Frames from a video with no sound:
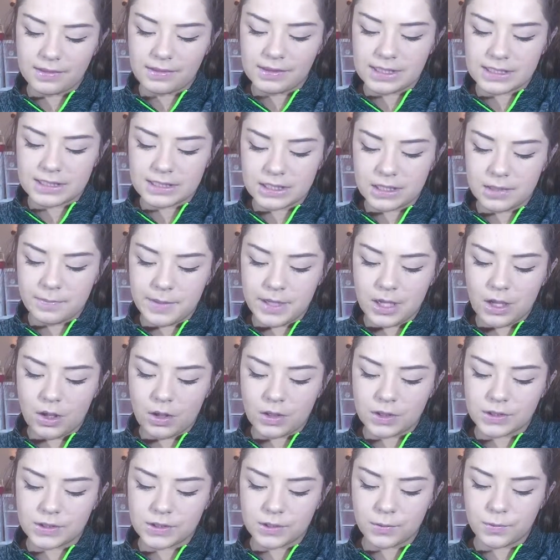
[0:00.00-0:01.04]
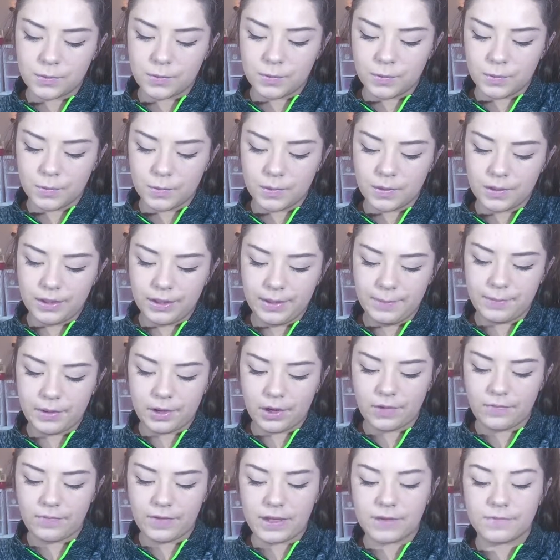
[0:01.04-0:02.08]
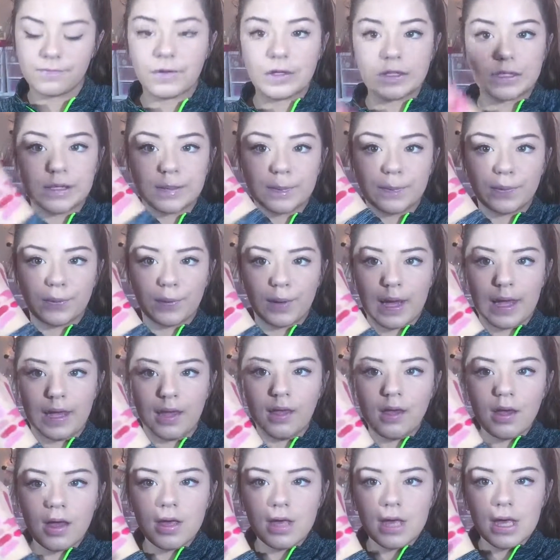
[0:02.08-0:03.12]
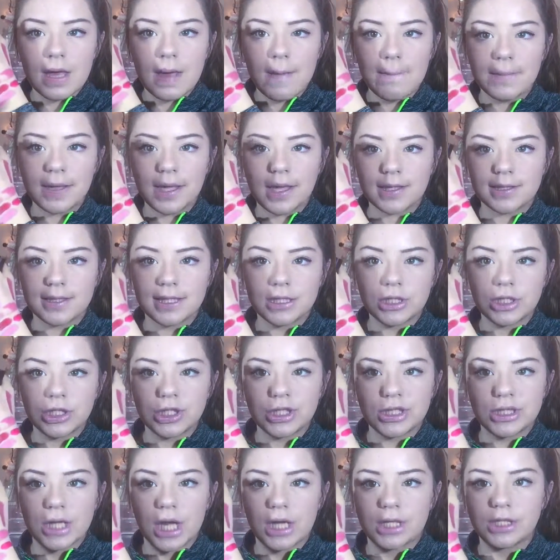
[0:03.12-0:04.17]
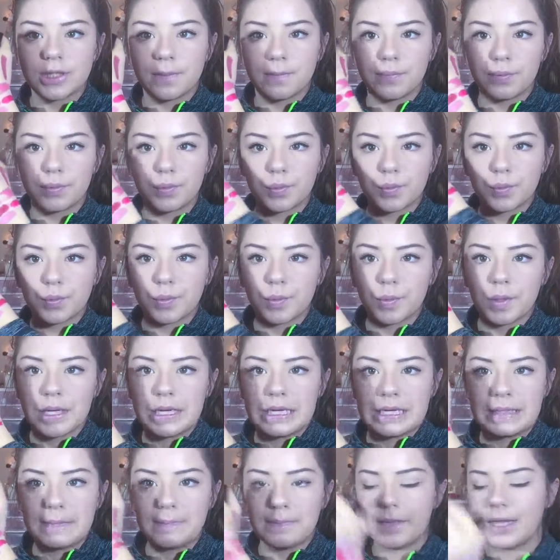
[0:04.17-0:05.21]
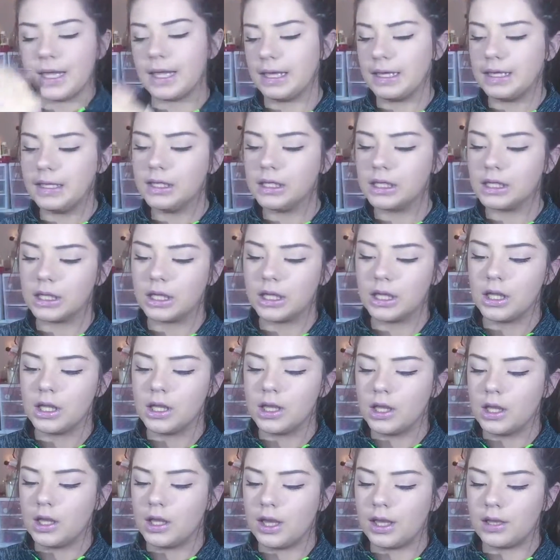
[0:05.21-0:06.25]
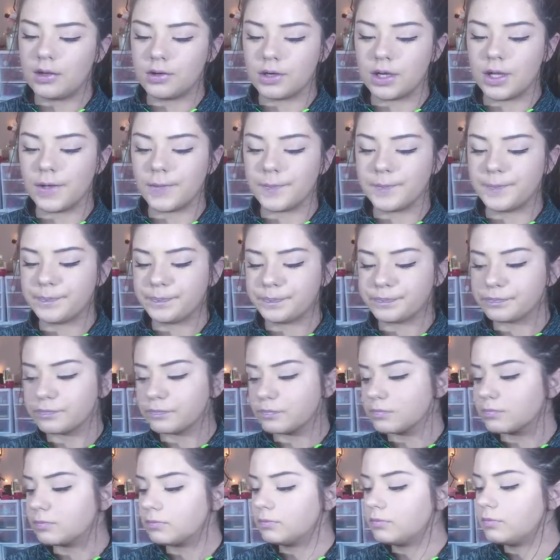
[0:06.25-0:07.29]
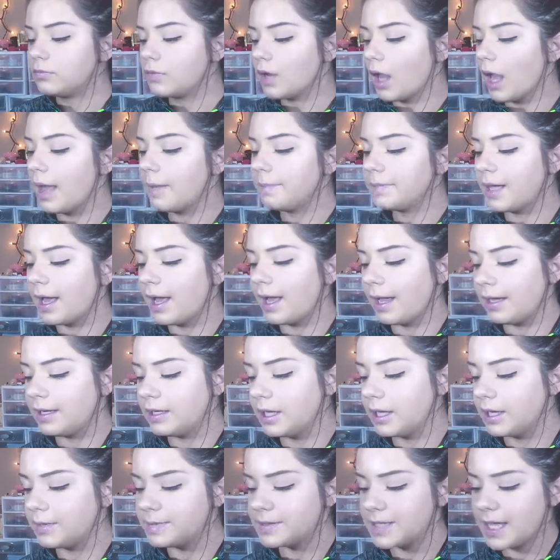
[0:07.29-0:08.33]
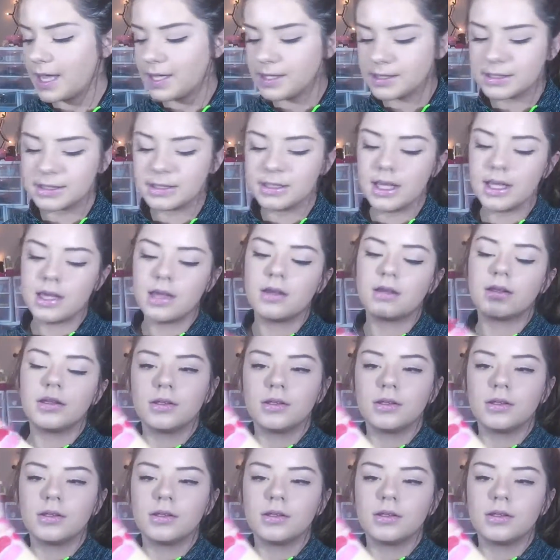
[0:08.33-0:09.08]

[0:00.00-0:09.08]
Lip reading: This could be also really perfect for spring because it's such a pretty pink. I don't know. I'm kind of obsessed. Like,